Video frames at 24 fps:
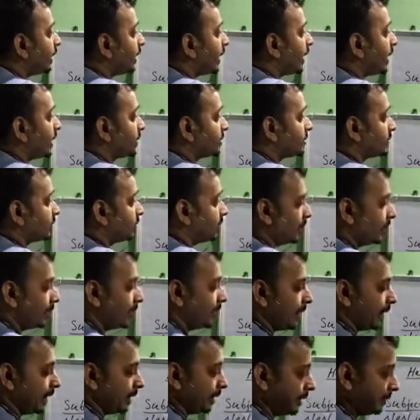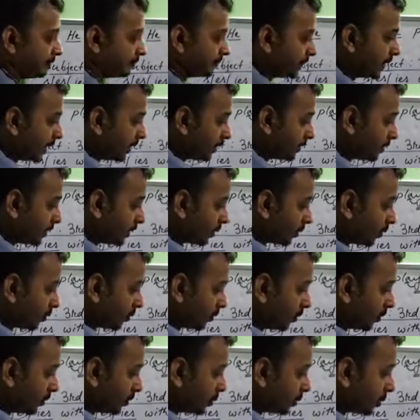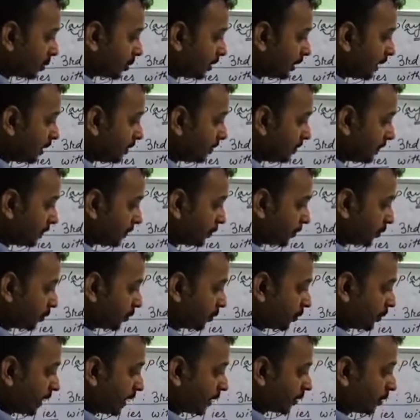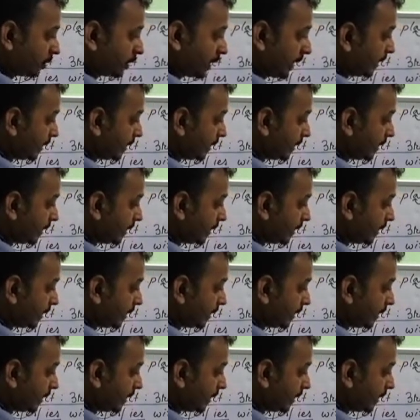S. And if there is a consonant before Y,